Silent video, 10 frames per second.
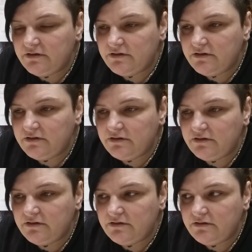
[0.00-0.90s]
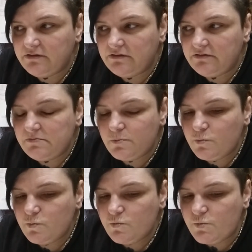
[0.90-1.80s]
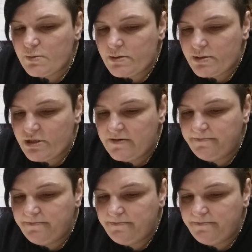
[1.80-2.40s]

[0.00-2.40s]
[no speech]